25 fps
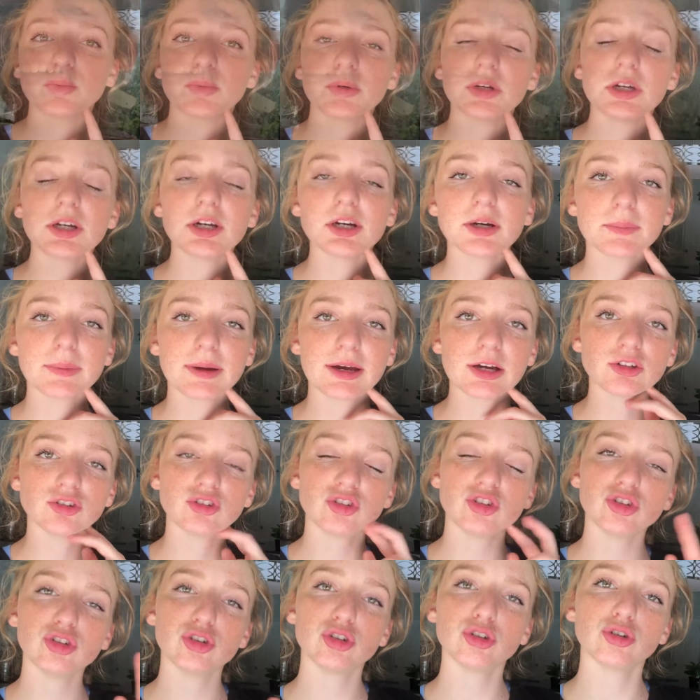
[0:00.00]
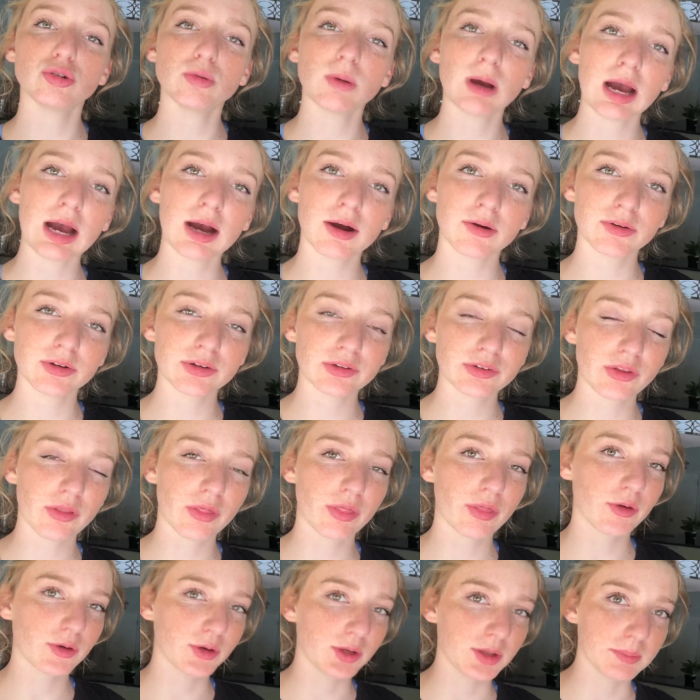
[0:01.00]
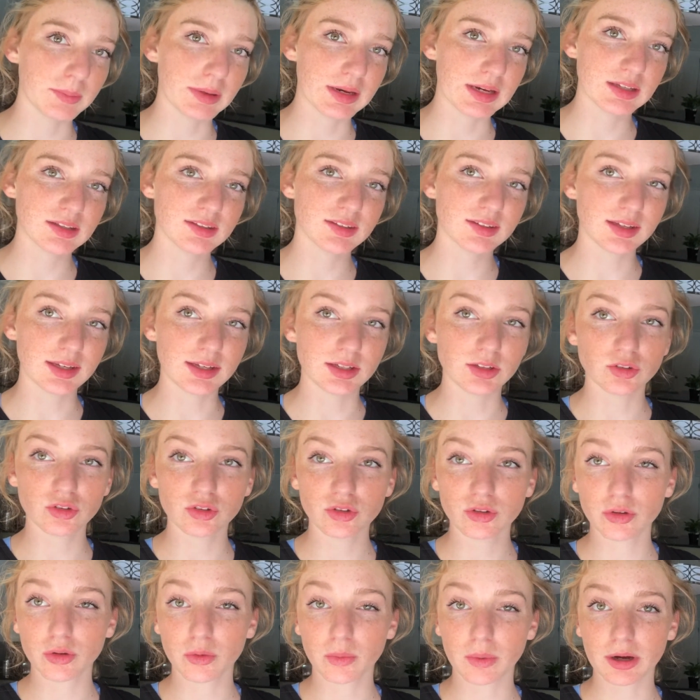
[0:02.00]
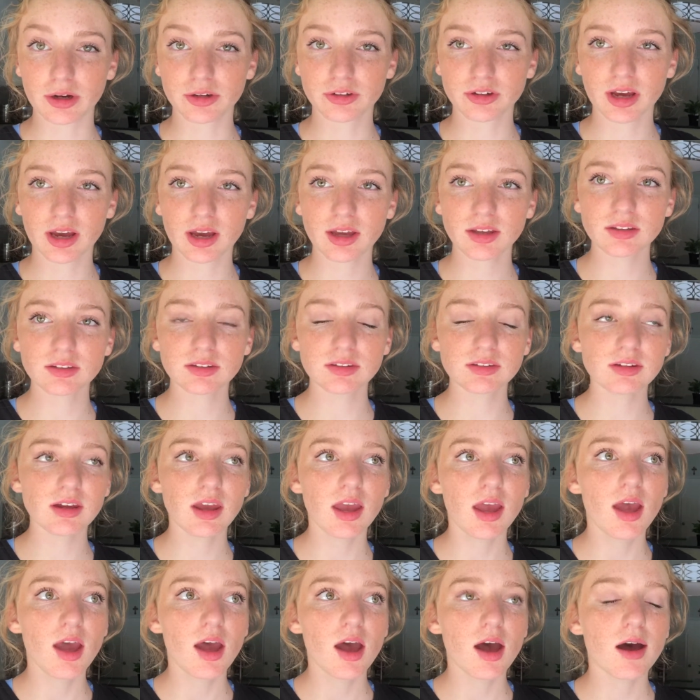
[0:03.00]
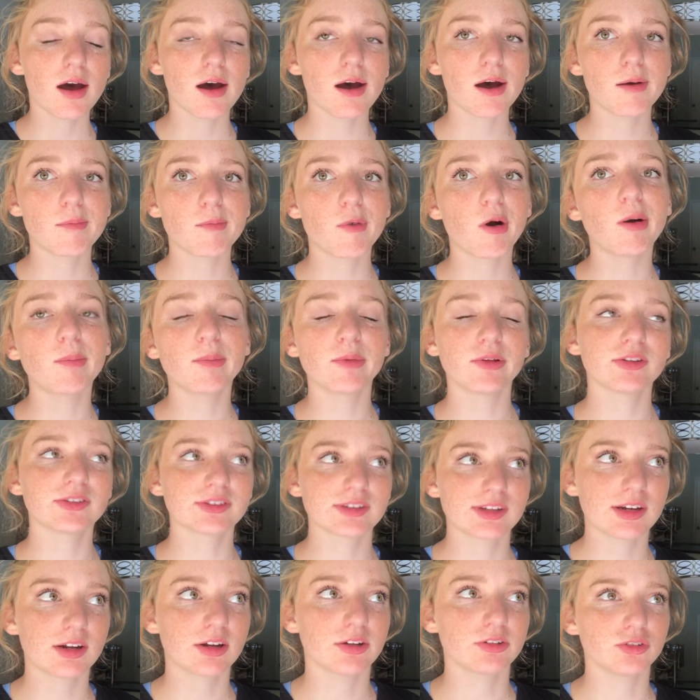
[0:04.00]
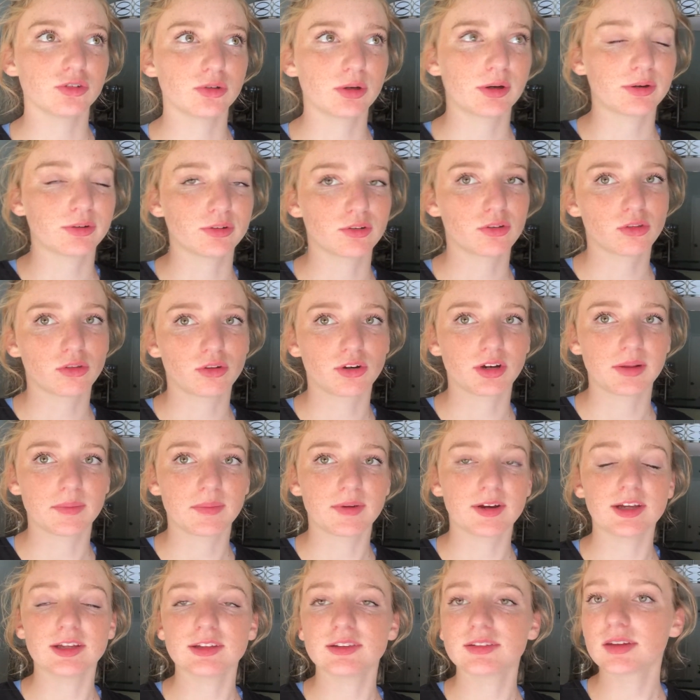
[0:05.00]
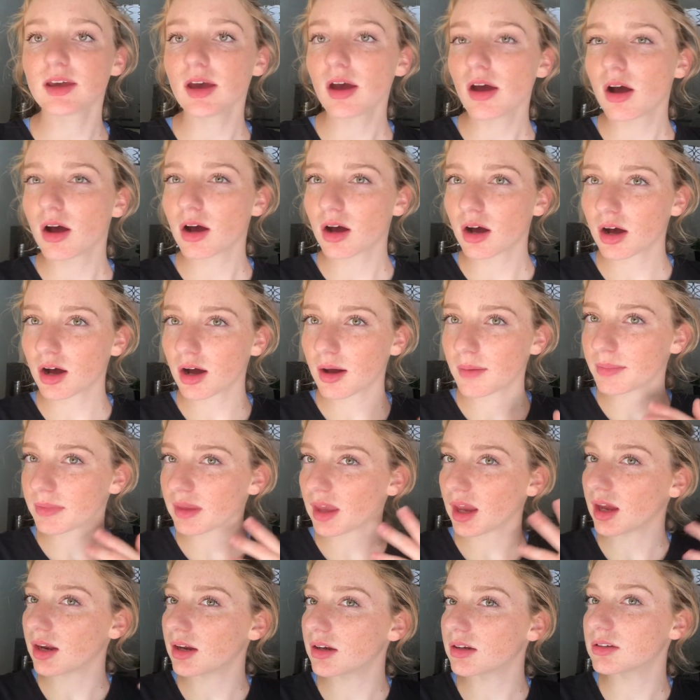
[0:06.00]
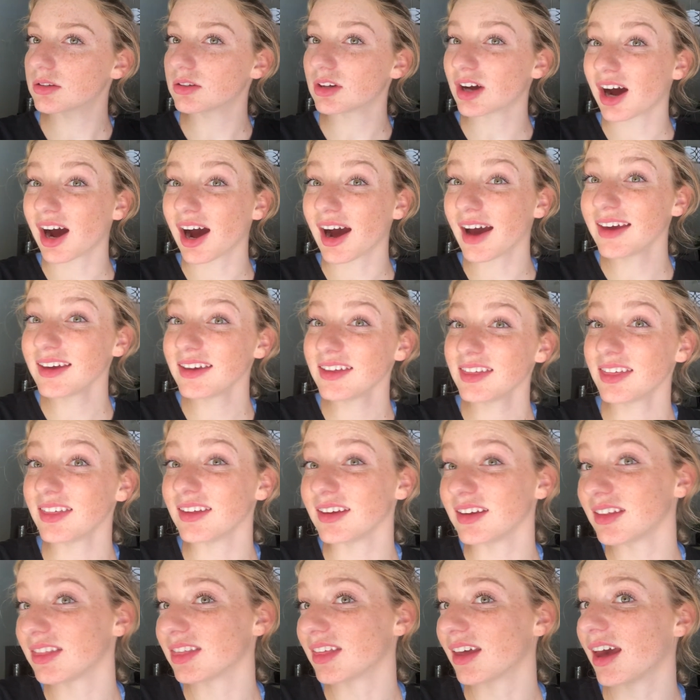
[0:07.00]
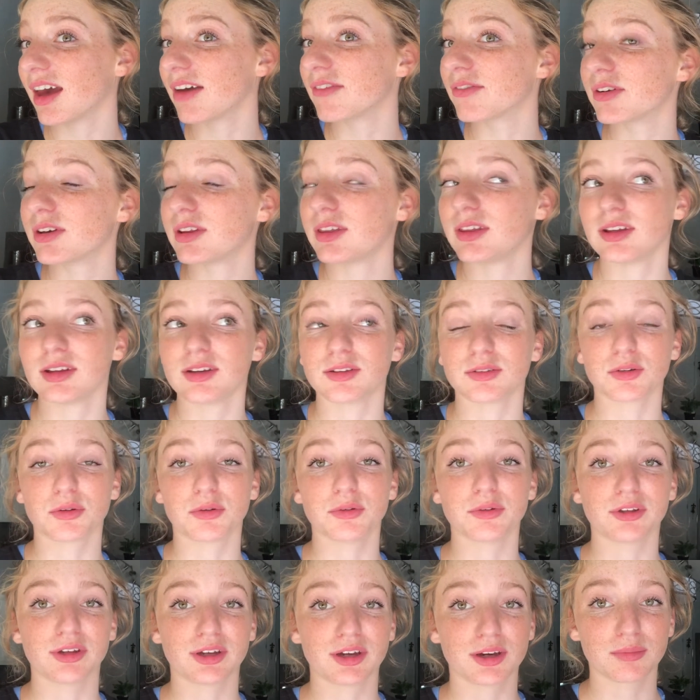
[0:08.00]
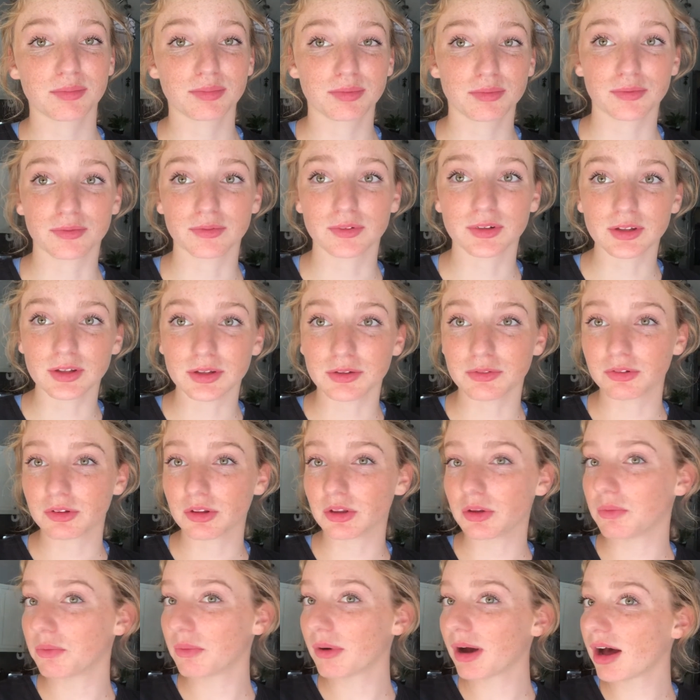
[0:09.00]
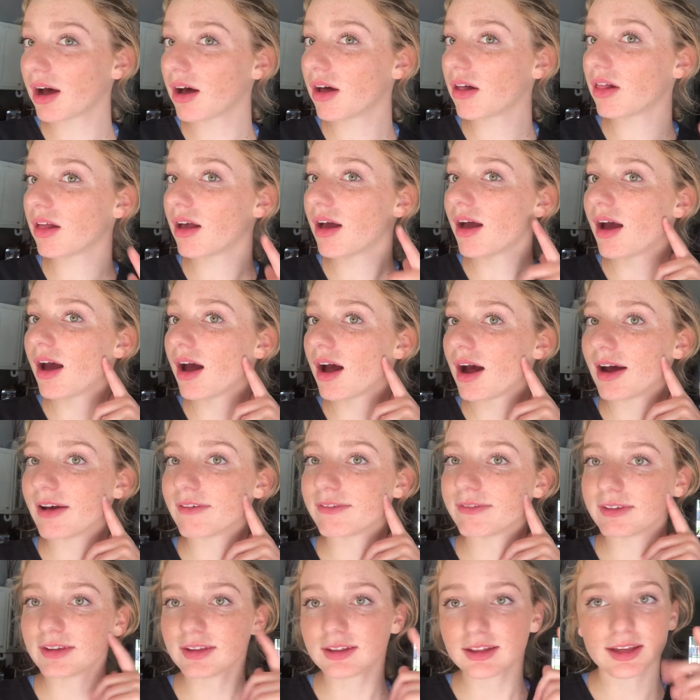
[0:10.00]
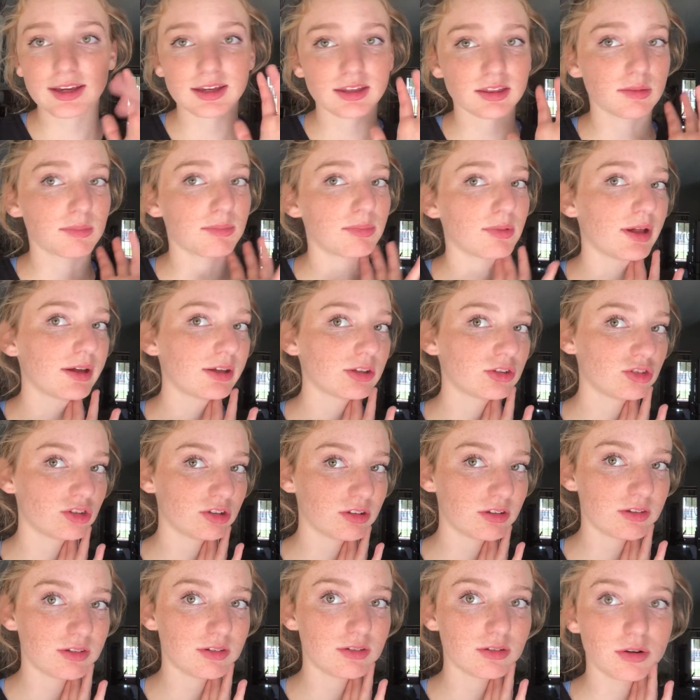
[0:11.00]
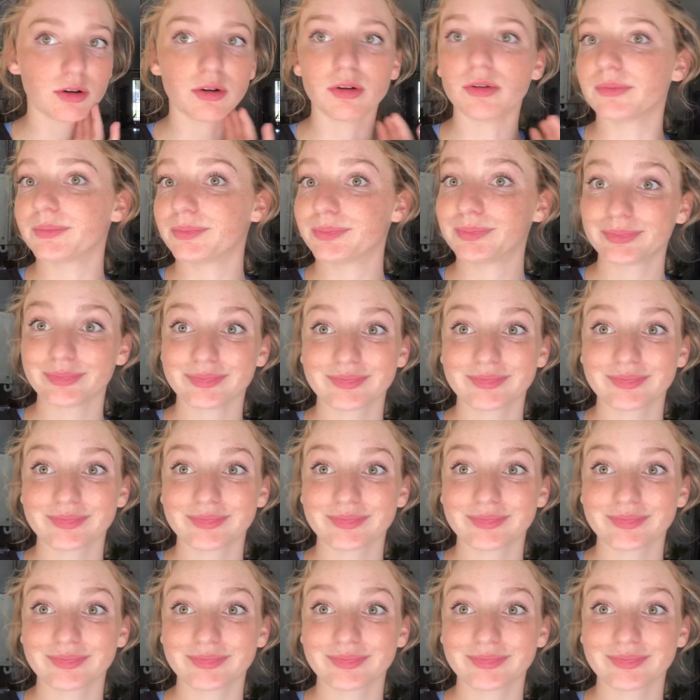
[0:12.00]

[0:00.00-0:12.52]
we are about 2 hours and 30 minutes into the wear test. Almost at on 2 hours and 30 minutes. And I think that everything is holding up really, really well. I feel like the blush is still